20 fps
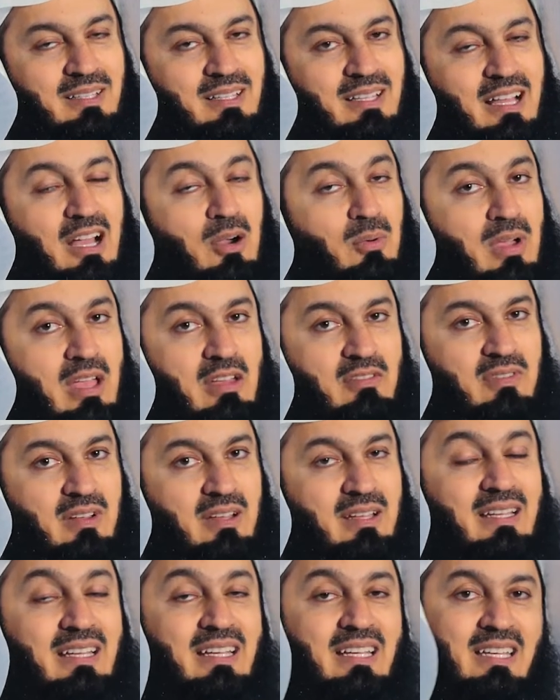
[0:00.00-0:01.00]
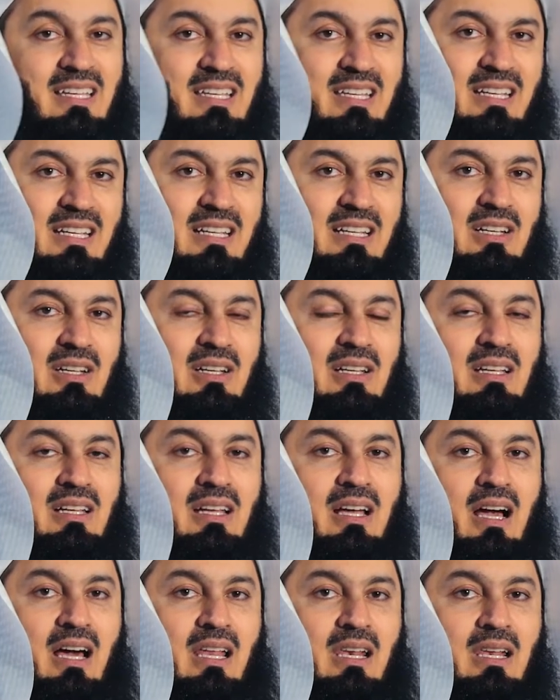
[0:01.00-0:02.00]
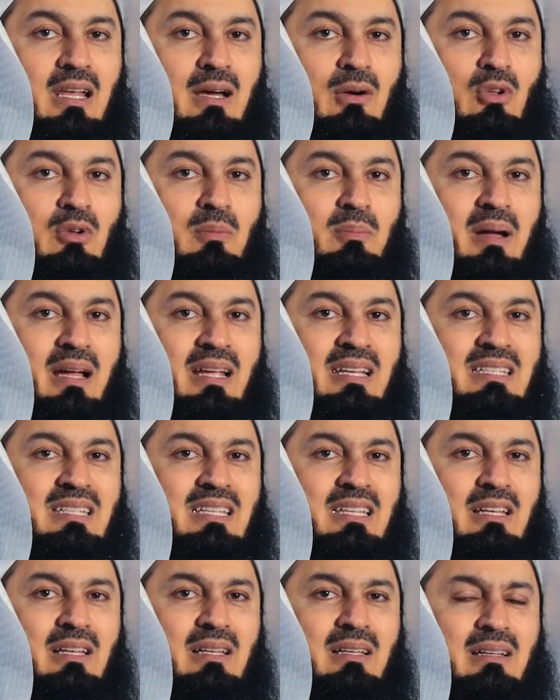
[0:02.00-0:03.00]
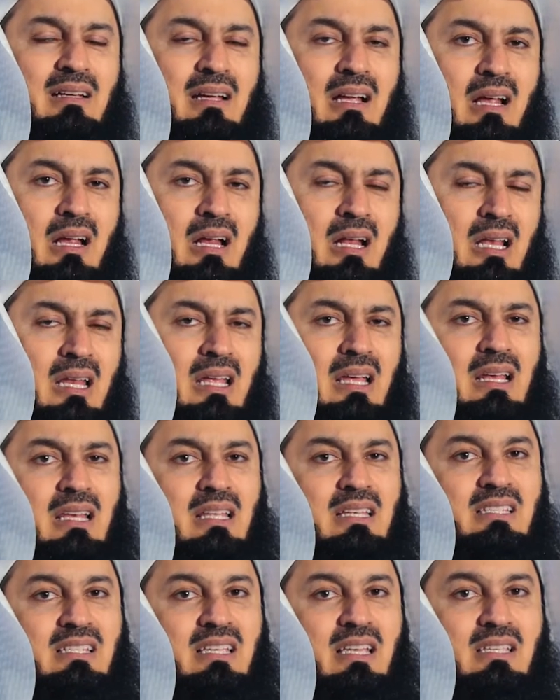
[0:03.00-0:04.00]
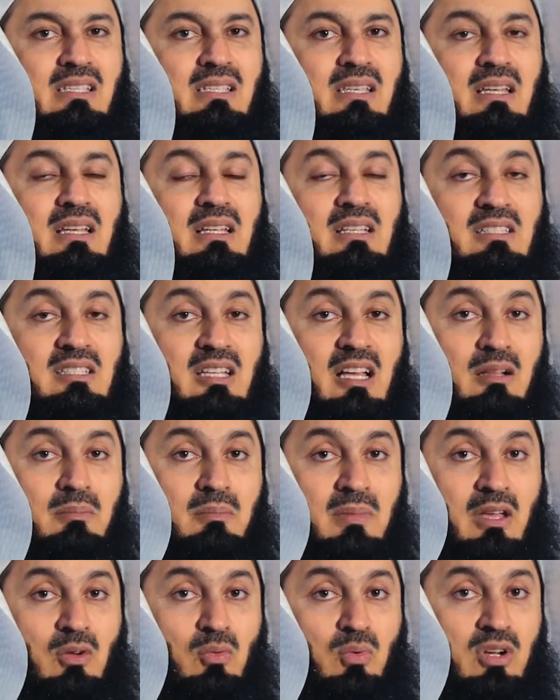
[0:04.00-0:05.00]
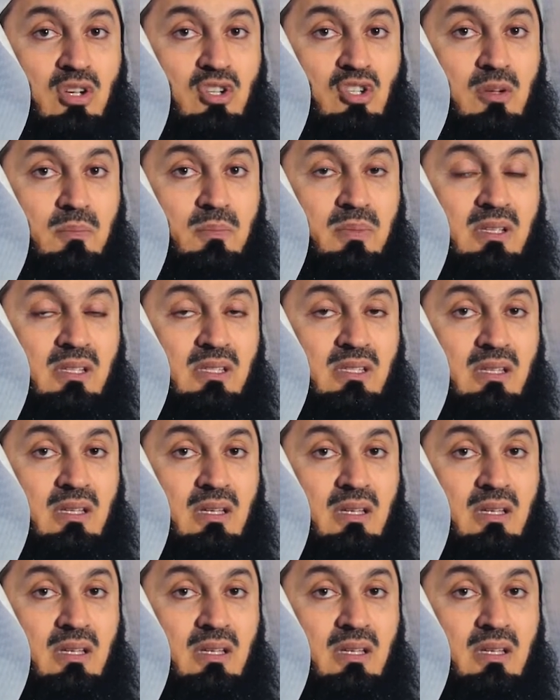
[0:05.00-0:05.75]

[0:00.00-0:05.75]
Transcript: However, here Allah Almighty clearly says, Tell my worshippers